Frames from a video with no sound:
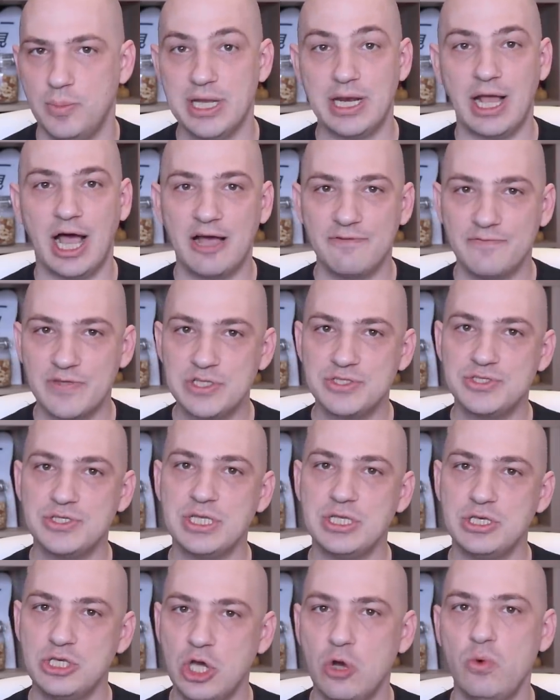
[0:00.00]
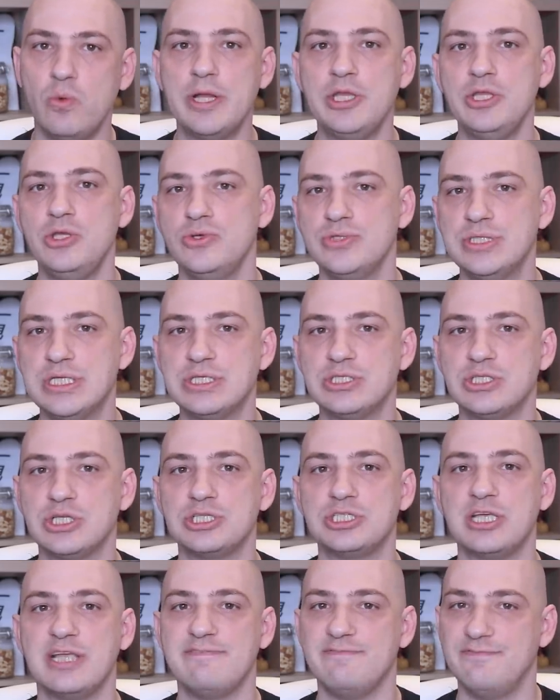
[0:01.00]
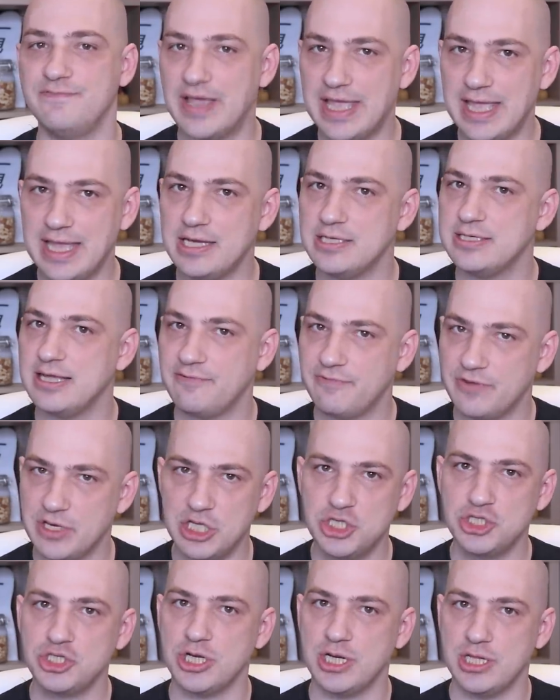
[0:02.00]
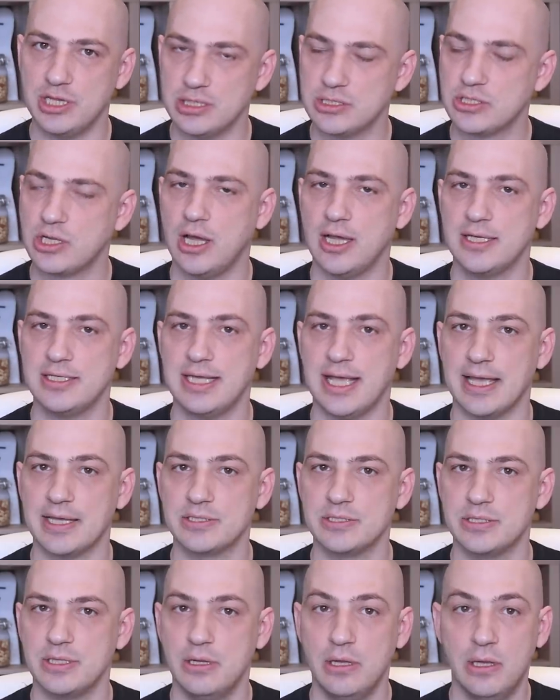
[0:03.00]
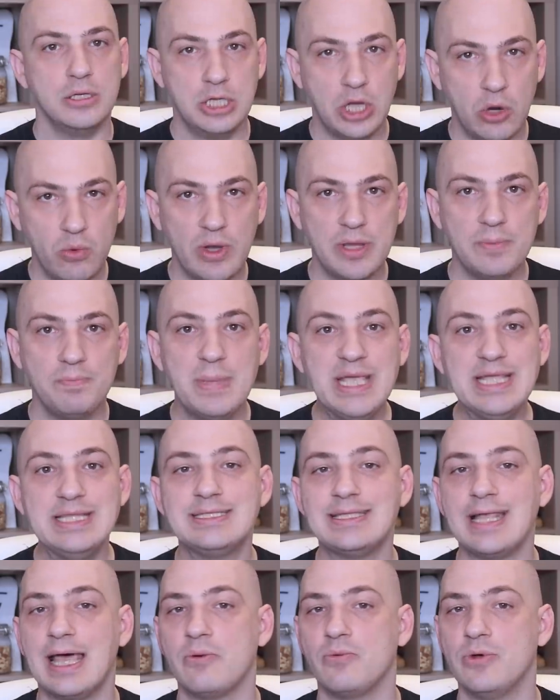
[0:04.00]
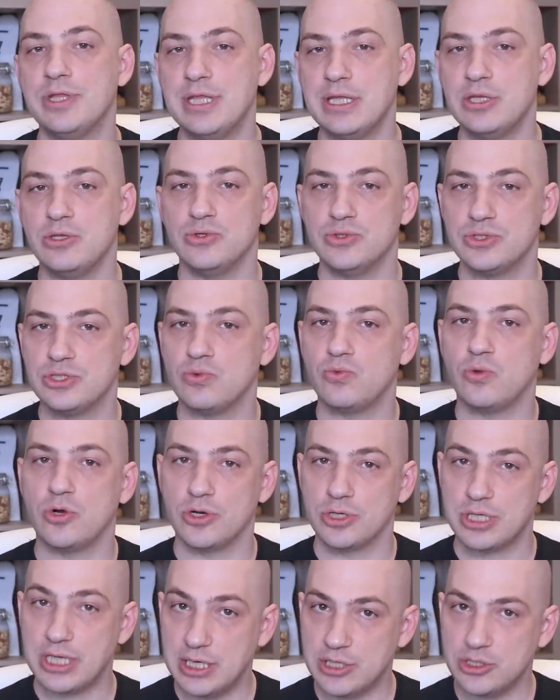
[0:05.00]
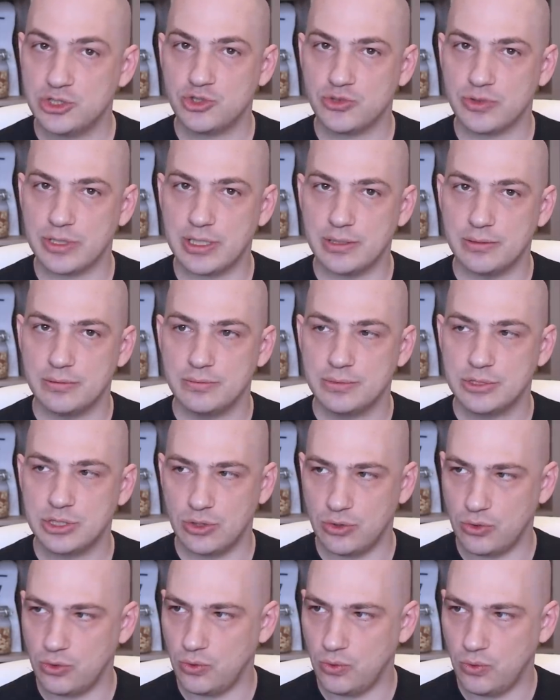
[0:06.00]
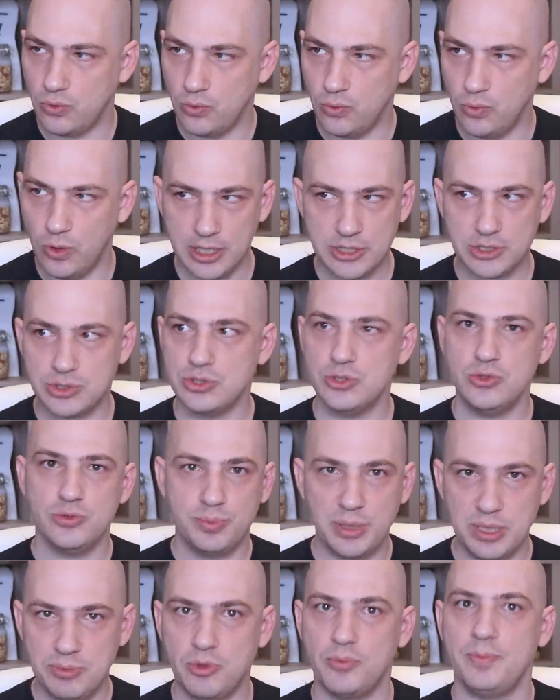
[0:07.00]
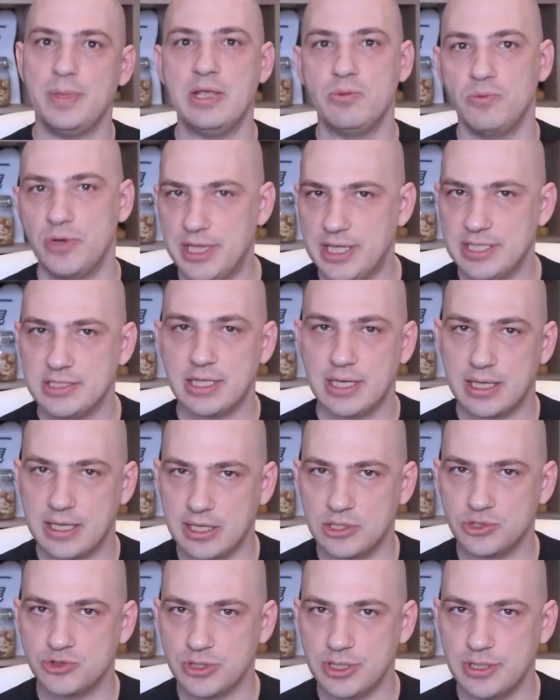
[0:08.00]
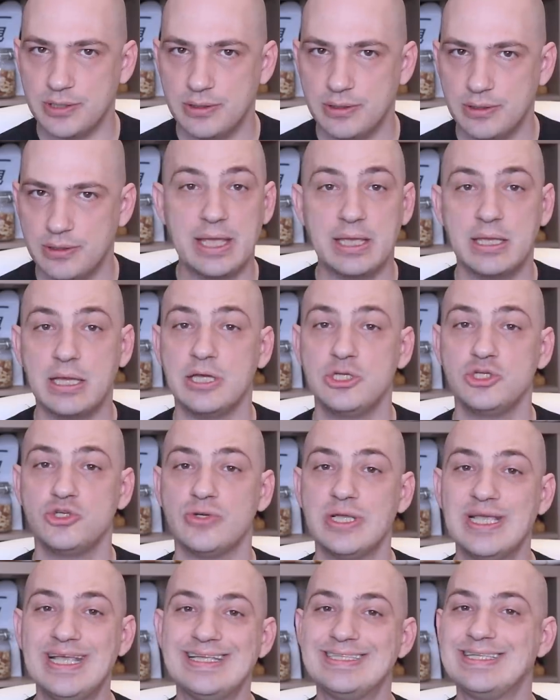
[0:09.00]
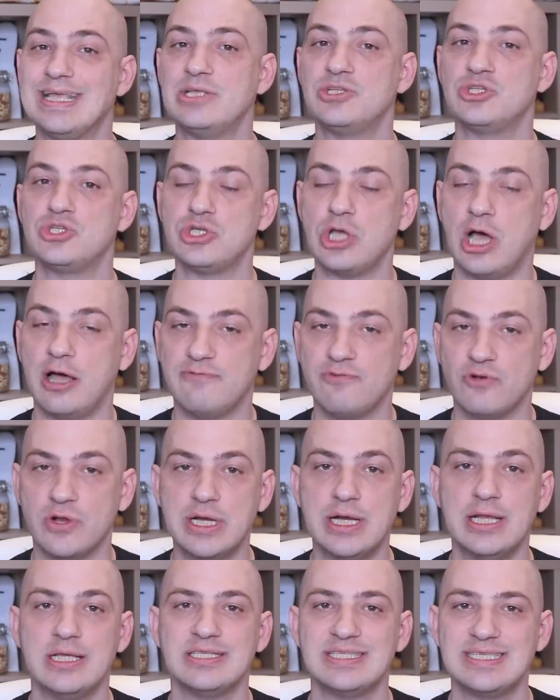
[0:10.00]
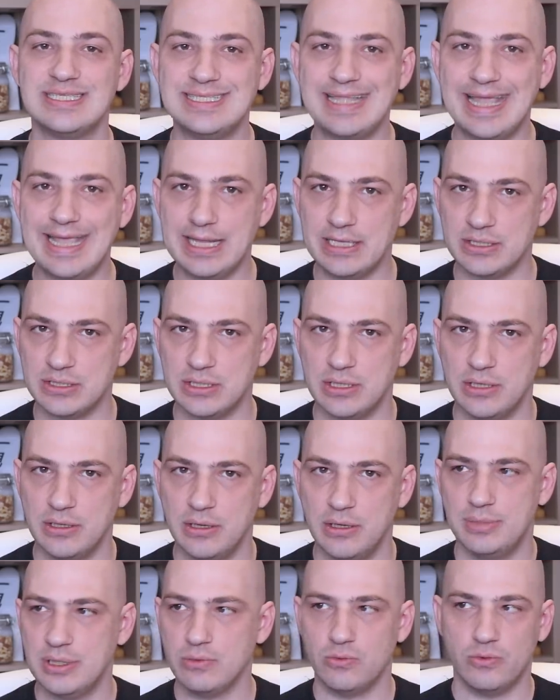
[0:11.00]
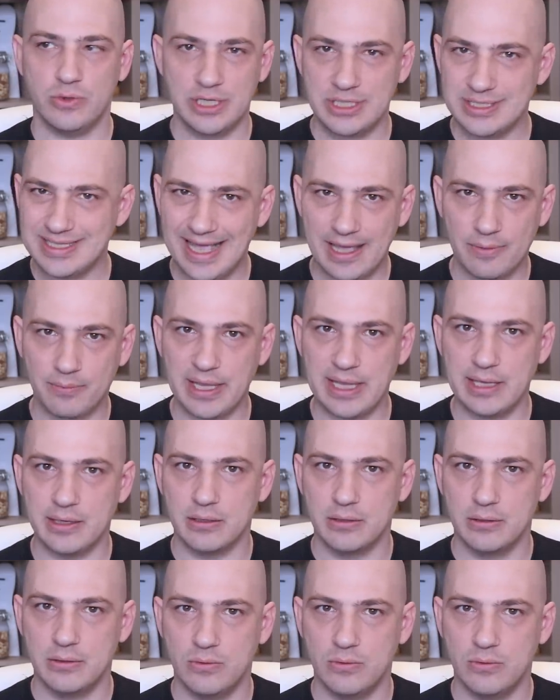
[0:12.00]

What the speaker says: But obviously, no one uses such a vague definition in this context. No one means that when they use the word country. So what do people mean when they say country? A country is a sovereign state. But what does that mean?